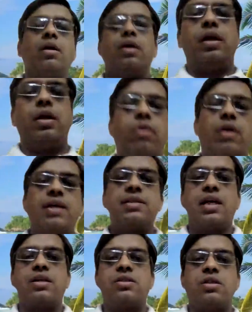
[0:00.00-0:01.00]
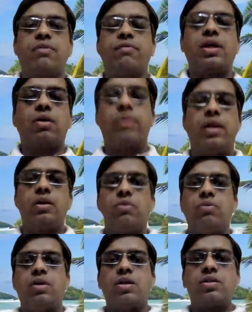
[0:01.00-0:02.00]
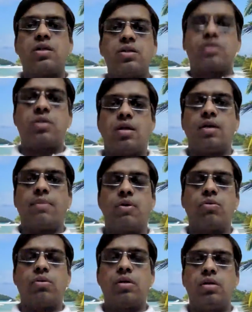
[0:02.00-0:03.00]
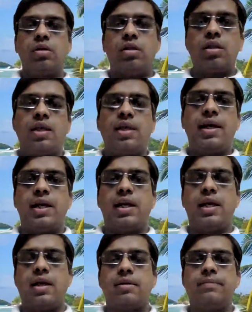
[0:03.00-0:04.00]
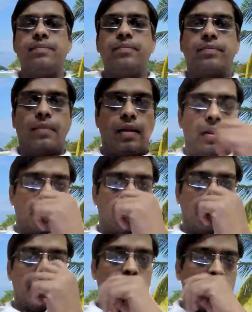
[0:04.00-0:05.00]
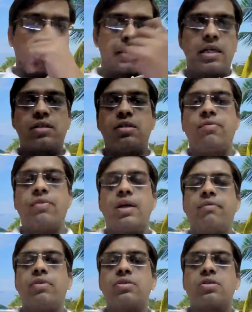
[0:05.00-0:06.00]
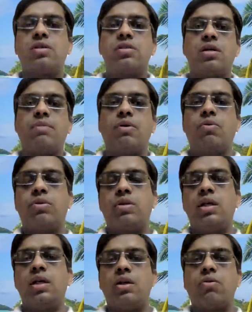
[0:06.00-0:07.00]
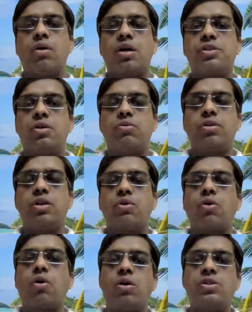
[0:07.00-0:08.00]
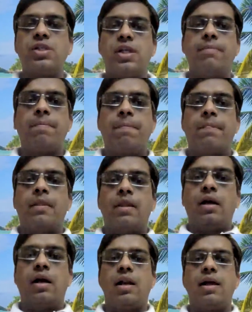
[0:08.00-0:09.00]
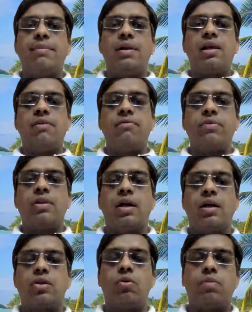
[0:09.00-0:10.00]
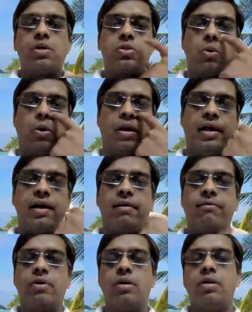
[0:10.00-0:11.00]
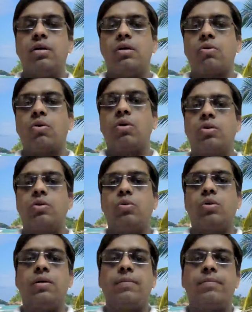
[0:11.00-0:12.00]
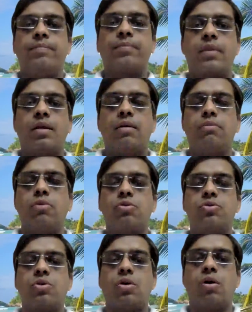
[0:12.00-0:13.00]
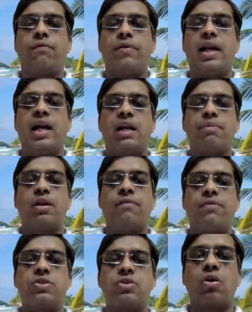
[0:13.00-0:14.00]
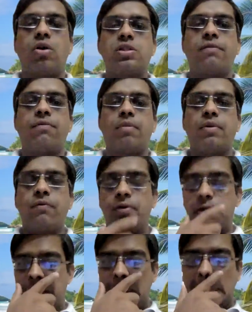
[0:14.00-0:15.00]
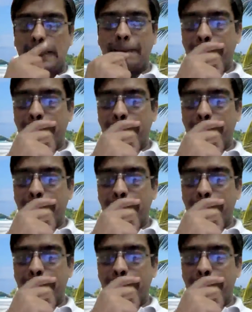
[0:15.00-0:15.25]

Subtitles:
In today's lecture, we are going to discuss about the headache. In the last lecture, we have discussed about the introduction to the neurology, and I believe that you must all have gone through the books of anatomy and physiology from the first year.